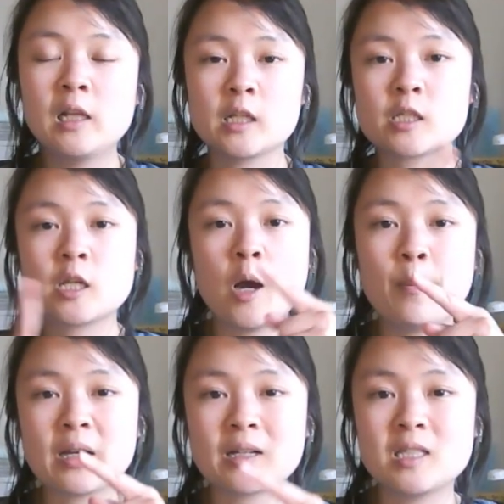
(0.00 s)
Let's hop
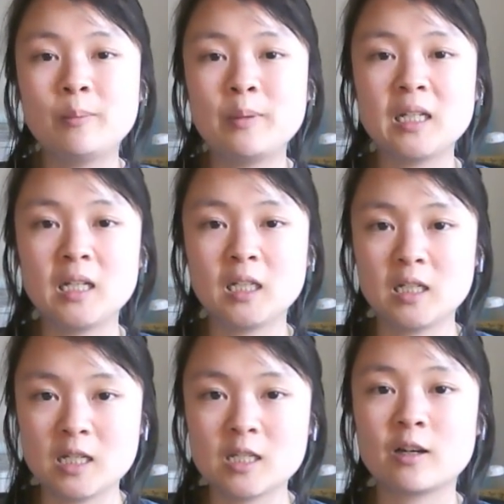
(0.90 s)
back to the
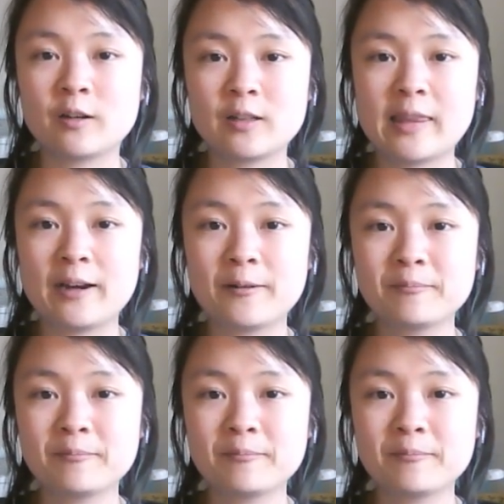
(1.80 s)
beginning and start there.